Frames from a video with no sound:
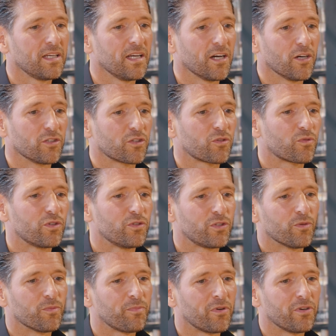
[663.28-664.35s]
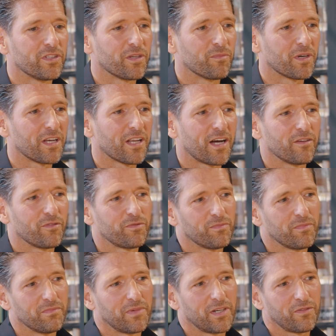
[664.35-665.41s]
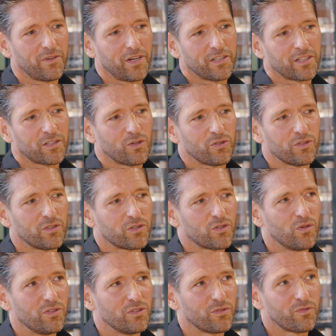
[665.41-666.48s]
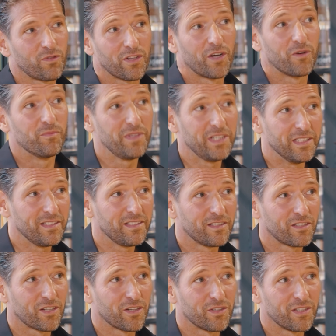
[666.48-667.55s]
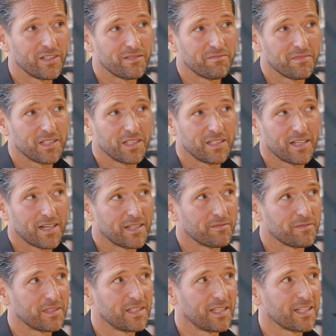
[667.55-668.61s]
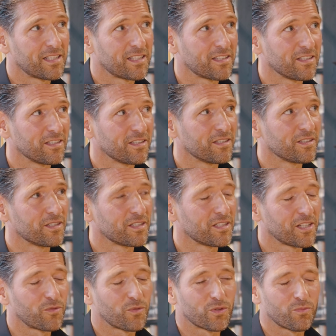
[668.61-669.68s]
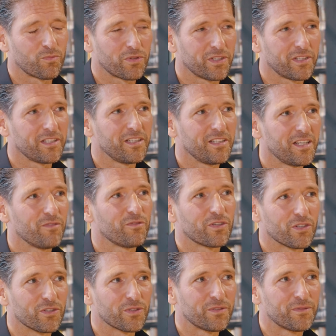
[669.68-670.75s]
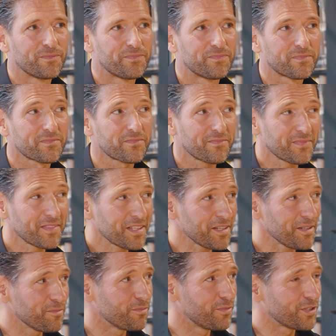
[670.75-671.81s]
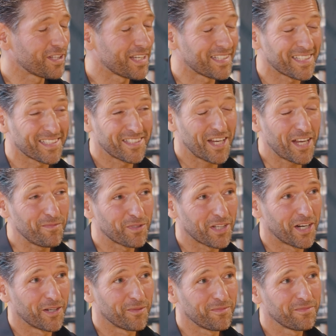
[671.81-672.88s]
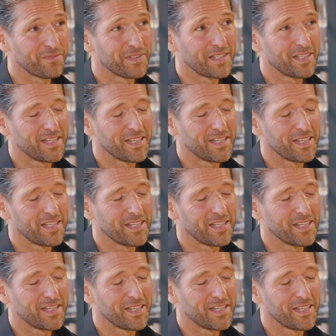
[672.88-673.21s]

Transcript: on a crucial point in my life, my father couldn't follow me. So that was pretty difficult. But at the same time,